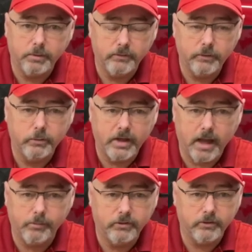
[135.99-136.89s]
But if you
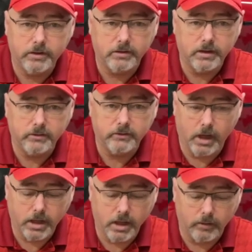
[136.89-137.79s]
damage it, it's
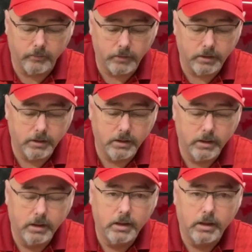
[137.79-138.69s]
not covered.
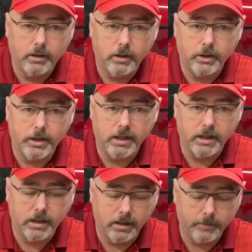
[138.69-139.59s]
And on
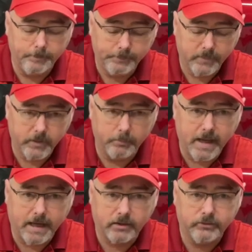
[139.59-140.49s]
the
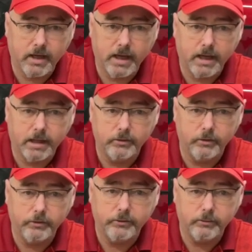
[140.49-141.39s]
back side,
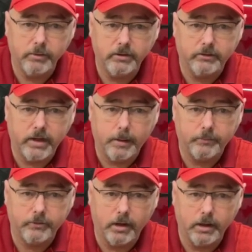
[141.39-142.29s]
there's 3
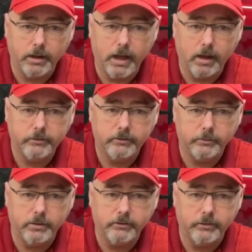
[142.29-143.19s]
steps on how
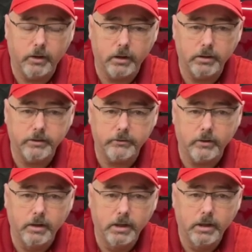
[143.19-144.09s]
to install it.
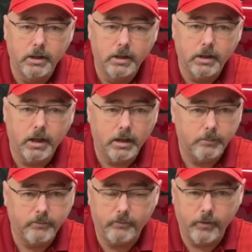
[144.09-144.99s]
So
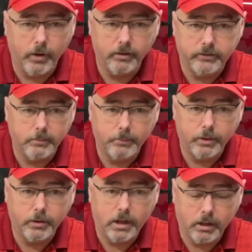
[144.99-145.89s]
very
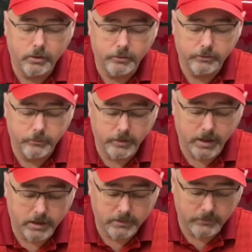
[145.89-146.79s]
simple. I'll go through
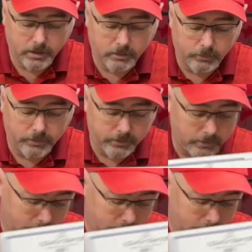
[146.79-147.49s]
that with you.